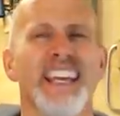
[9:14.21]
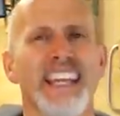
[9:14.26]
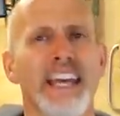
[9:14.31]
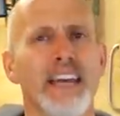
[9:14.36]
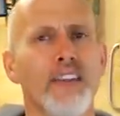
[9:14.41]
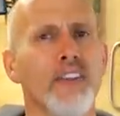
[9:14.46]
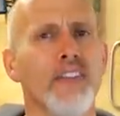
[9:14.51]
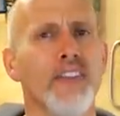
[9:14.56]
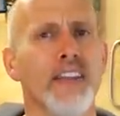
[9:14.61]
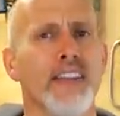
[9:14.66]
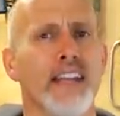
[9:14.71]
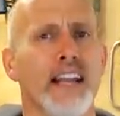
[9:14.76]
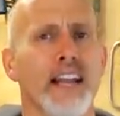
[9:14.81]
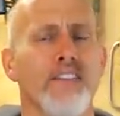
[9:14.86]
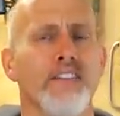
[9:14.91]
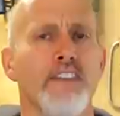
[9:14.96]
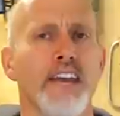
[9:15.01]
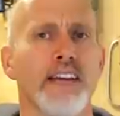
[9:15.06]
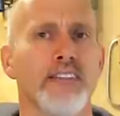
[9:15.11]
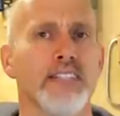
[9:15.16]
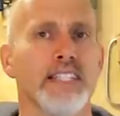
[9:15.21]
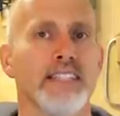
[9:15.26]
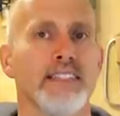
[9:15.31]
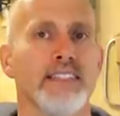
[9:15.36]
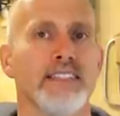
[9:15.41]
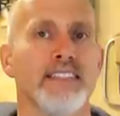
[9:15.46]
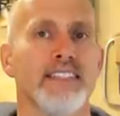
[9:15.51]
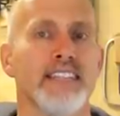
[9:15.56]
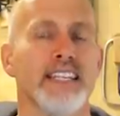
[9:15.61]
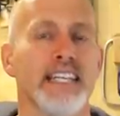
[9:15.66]
The other thing that I found
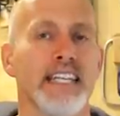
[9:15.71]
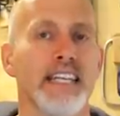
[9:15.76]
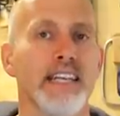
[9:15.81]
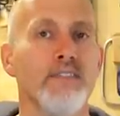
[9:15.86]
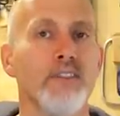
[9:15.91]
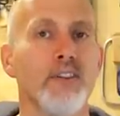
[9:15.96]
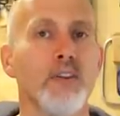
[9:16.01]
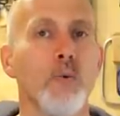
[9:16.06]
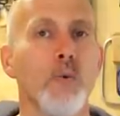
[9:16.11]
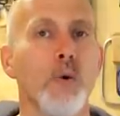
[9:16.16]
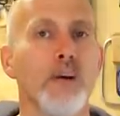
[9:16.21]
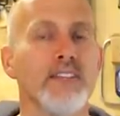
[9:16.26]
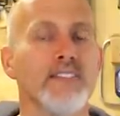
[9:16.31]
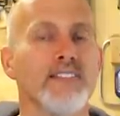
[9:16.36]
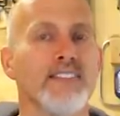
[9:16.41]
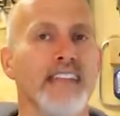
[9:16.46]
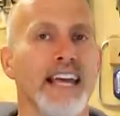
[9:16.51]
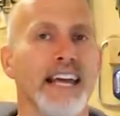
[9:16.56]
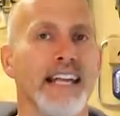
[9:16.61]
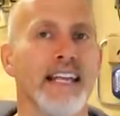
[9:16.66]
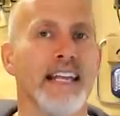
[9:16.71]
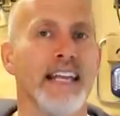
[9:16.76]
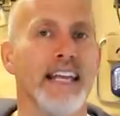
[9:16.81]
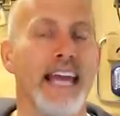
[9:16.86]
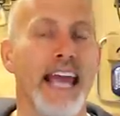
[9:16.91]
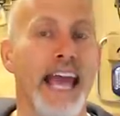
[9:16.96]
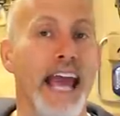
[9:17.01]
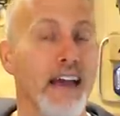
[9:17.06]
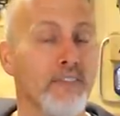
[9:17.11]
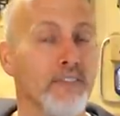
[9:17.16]
is, is that even the ones that
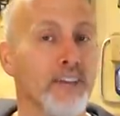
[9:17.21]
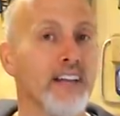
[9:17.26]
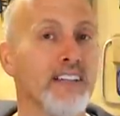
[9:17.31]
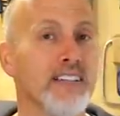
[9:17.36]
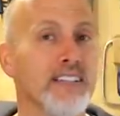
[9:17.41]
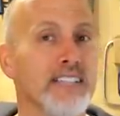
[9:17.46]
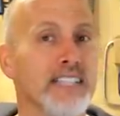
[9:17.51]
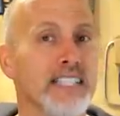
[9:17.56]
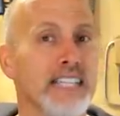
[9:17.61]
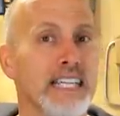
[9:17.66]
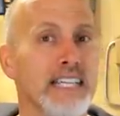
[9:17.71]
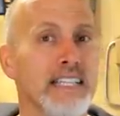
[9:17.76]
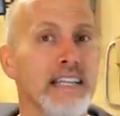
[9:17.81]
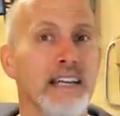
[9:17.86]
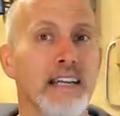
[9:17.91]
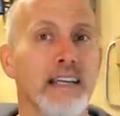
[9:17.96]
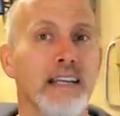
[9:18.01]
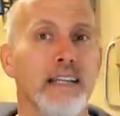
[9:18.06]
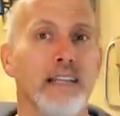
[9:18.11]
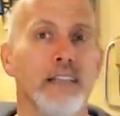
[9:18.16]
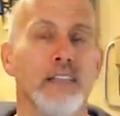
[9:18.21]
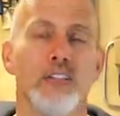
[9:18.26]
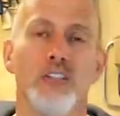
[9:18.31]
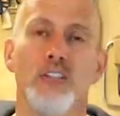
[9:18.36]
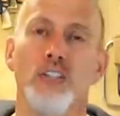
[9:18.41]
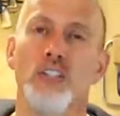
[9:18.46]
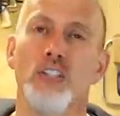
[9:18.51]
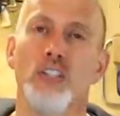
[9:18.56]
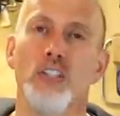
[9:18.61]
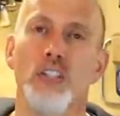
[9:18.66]
have gone to seed,
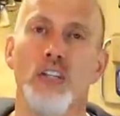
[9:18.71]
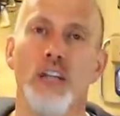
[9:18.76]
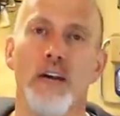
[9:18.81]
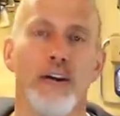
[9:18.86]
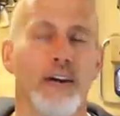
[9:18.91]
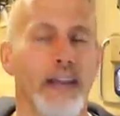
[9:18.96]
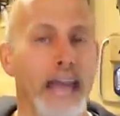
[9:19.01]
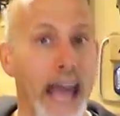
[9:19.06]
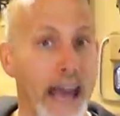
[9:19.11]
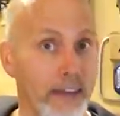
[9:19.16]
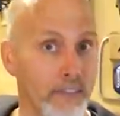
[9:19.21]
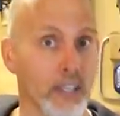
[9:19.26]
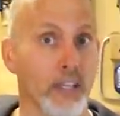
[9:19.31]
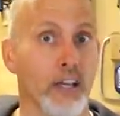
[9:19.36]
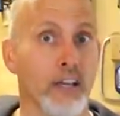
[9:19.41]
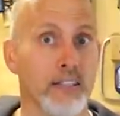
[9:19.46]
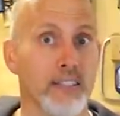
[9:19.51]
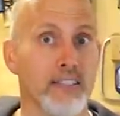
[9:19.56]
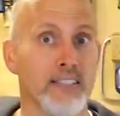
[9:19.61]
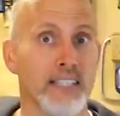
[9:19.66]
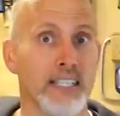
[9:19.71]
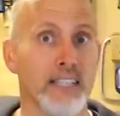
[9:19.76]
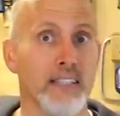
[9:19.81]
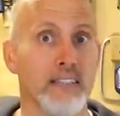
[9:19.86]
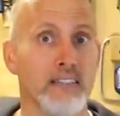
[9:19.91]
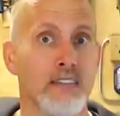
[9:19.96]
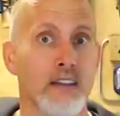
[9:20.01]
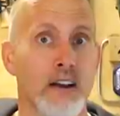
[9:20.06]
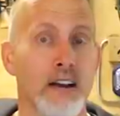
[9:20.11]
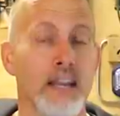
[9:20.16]
or haven't gone to
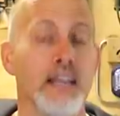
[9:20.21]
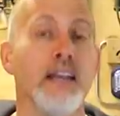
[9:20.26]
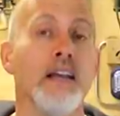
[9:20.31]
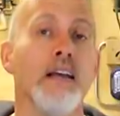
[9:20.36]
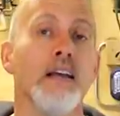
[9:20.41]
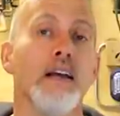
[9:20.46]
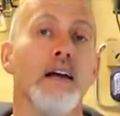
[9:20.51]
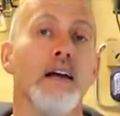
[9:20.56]
seed, sorry,